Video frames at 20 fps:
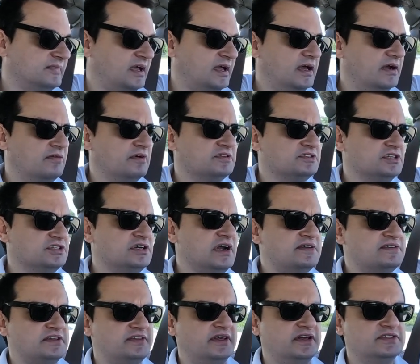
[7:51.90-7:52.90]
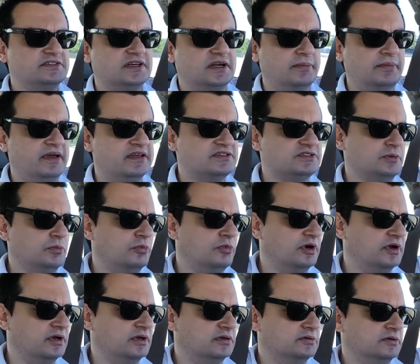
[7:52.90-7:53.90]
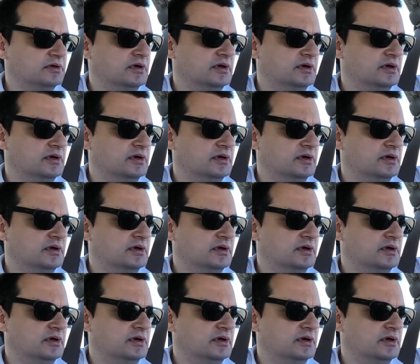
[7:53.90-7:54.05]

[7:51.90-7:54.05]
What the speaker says: it runs and drives. I think it's going to make someone